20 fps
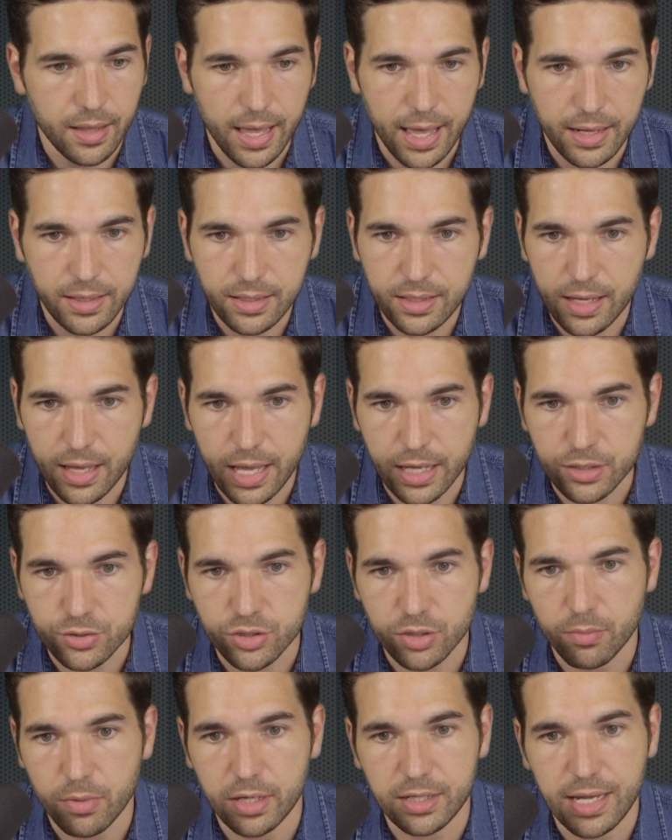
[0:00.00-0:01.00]
any
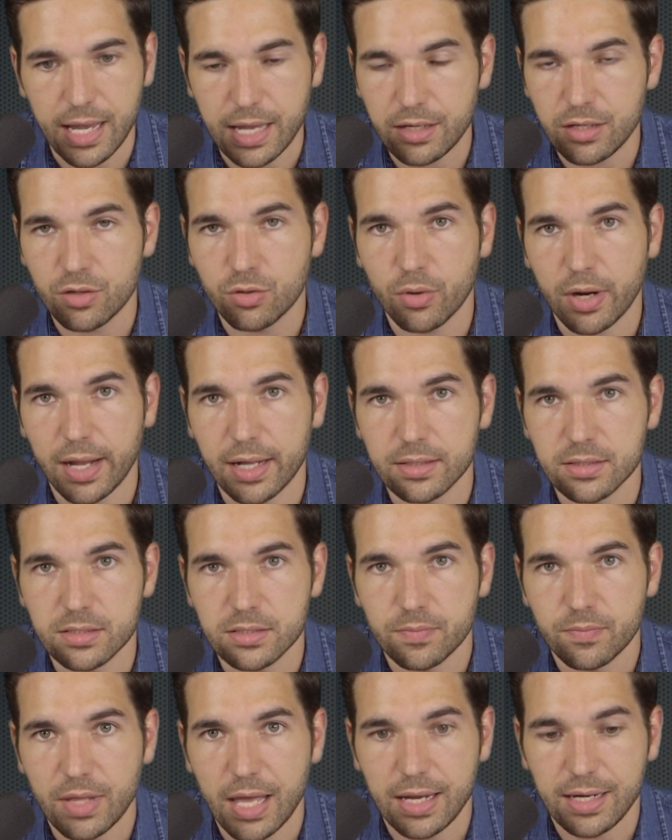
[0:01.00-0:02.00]
extra money, any
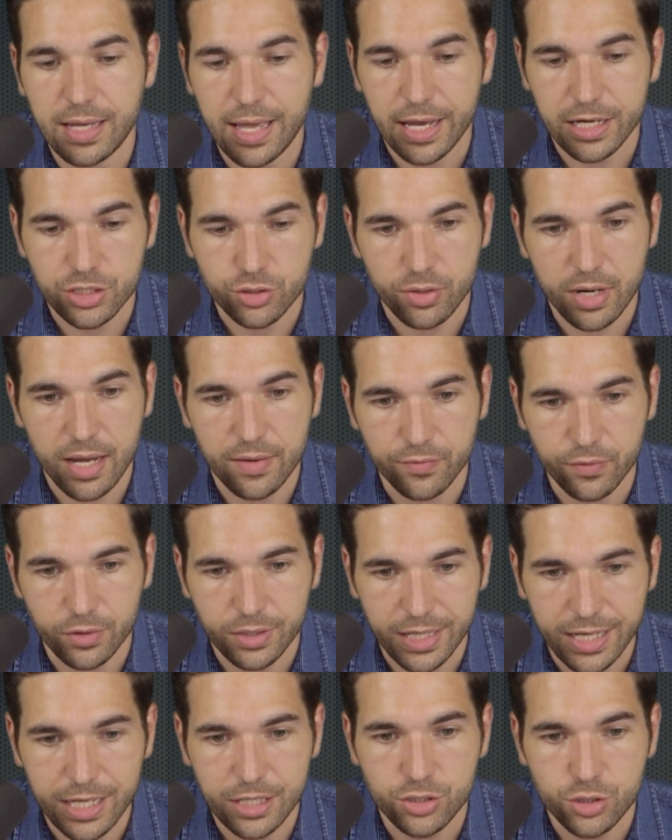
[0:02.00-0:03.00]
grants, any extra
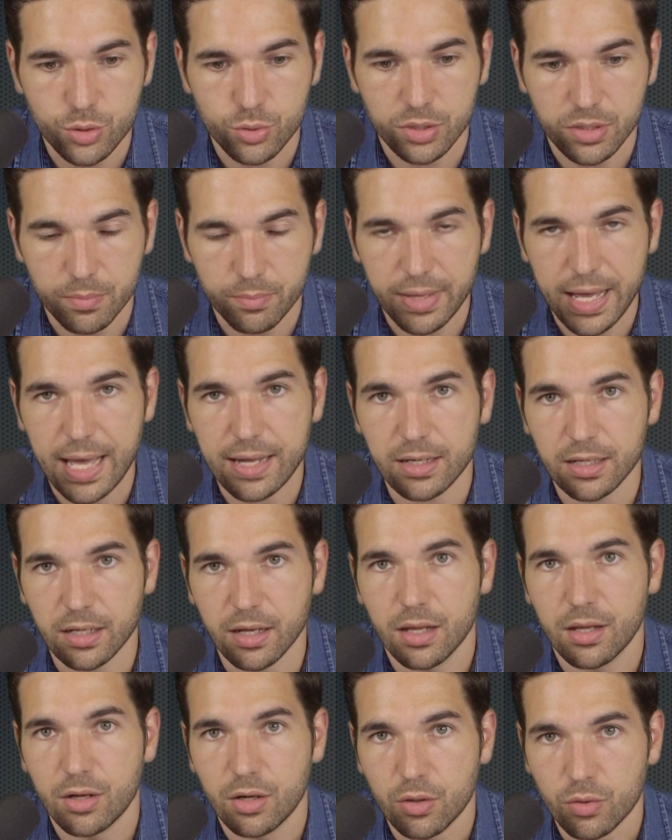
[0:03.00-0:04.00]
effort into
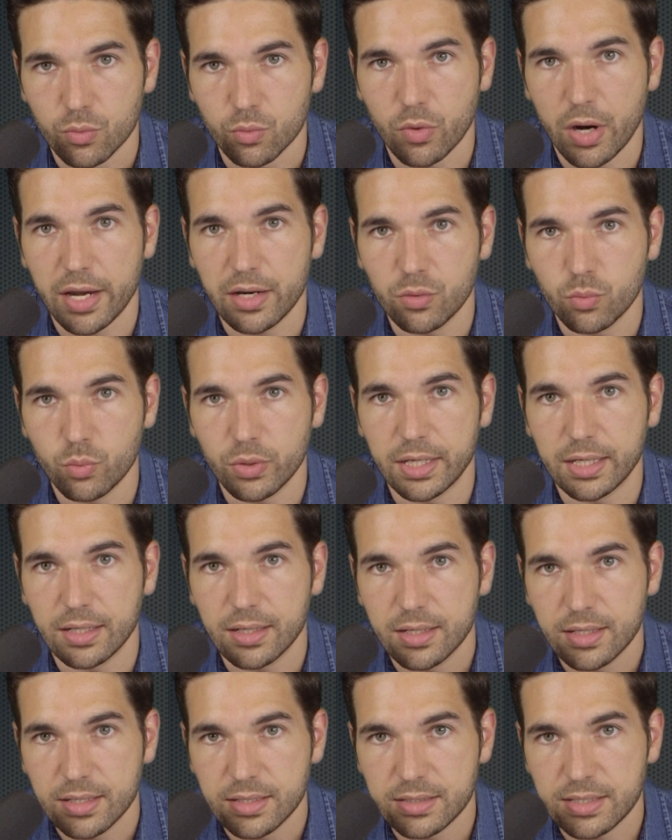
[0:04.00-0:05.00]
combating right wing
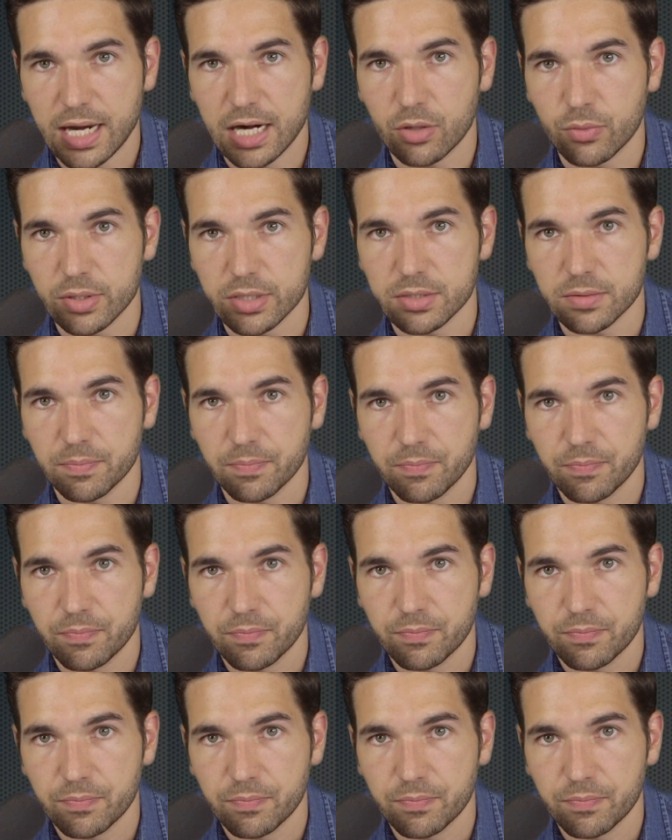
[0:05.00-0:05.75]
terrorism.